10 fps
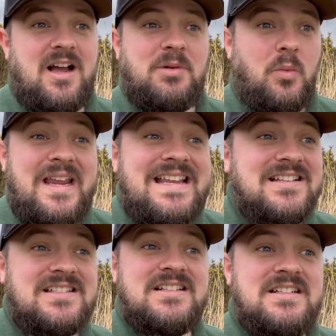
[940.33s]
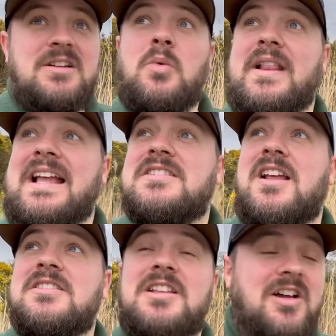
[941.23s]
of weeks, when that
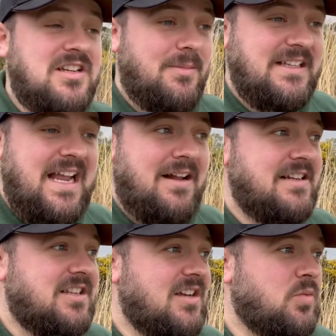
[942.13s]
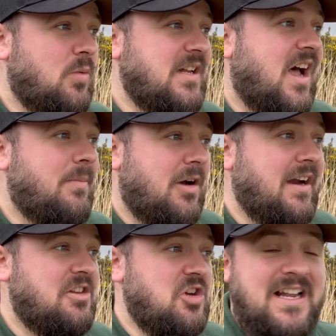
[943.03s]
sun starts coming down, it starts warming up, I
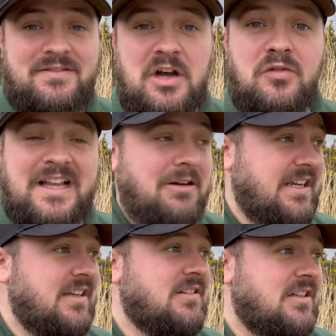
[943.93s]
reckon you could have it off down here